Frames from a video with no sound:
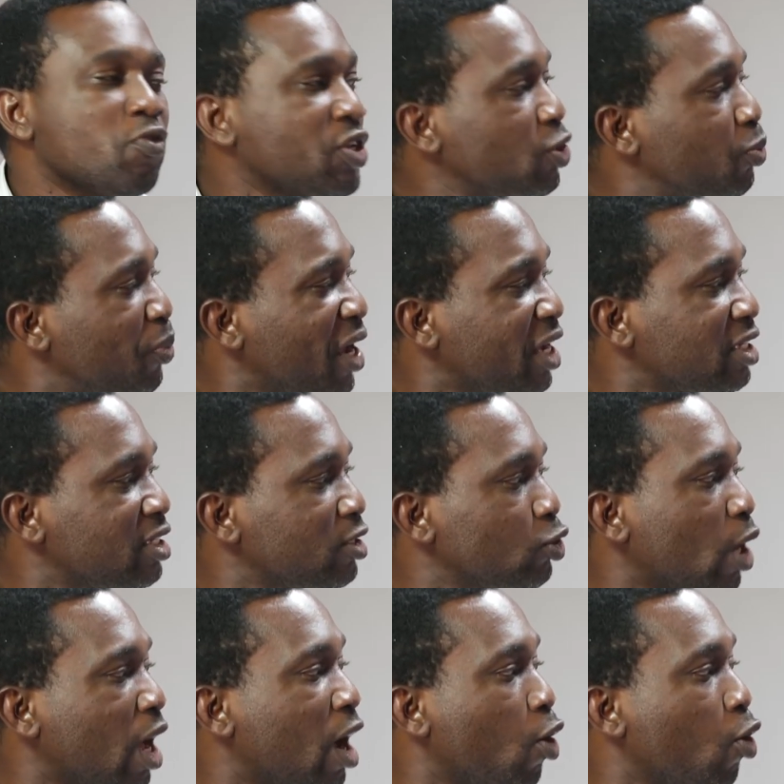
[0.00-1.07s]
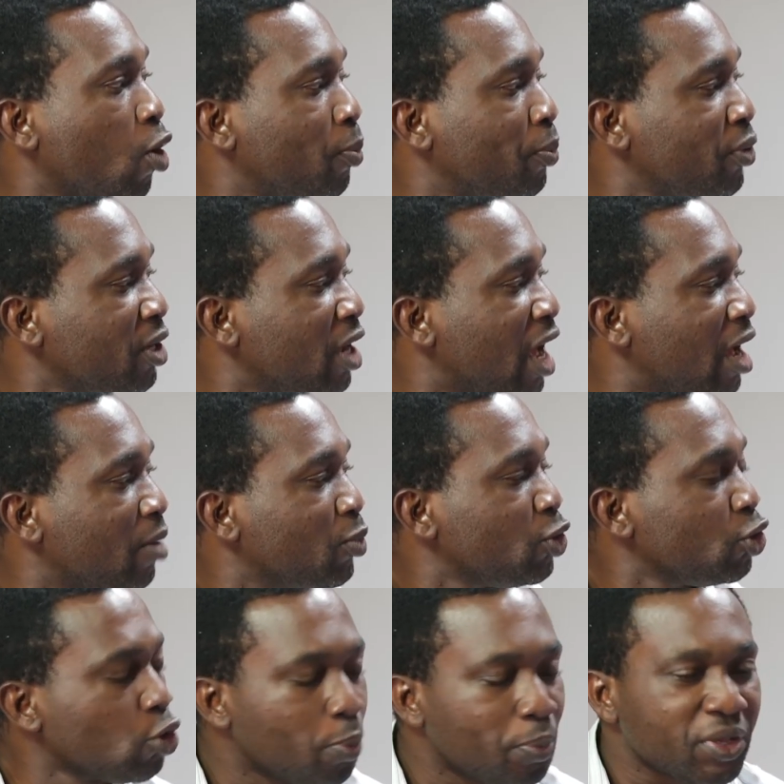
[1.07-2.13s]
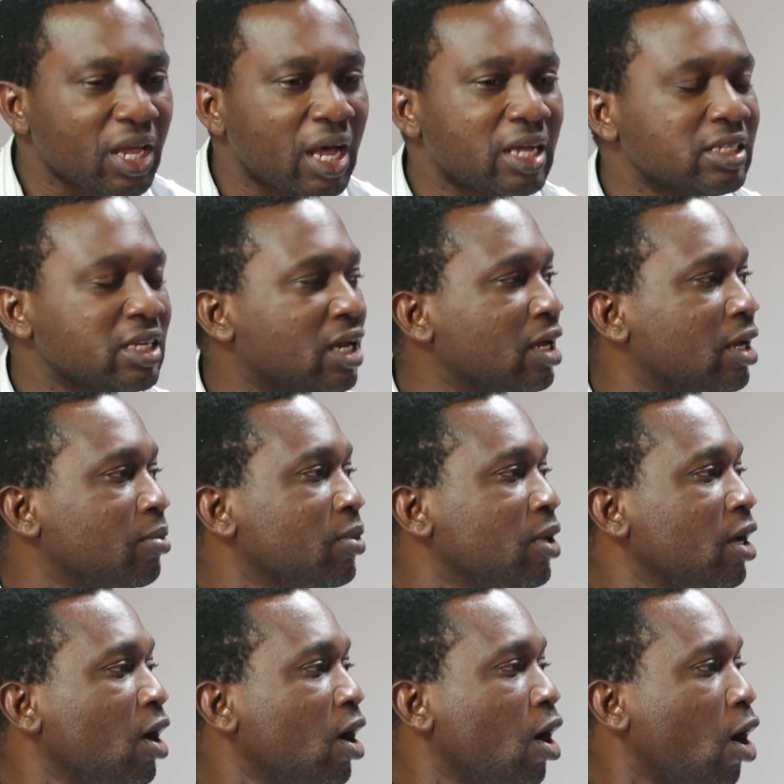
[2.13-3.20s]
respect to our European